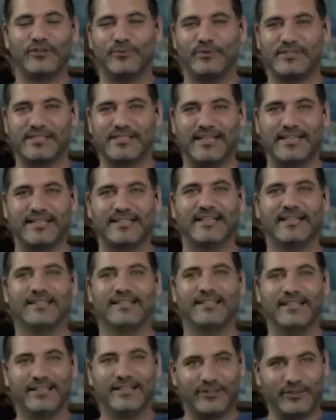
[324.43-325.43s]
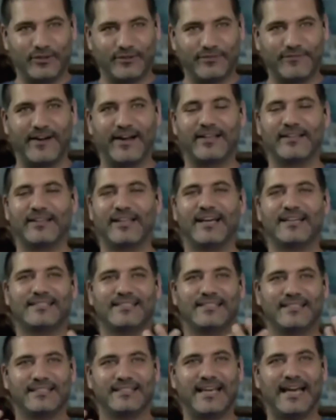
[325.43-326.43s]
You were saying that you're
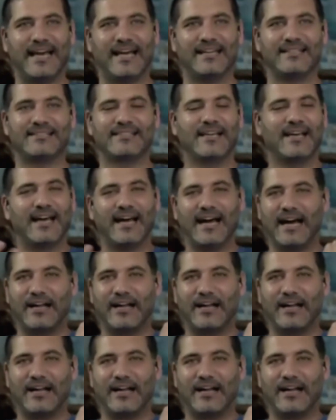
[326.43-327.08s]
finalizing the cast.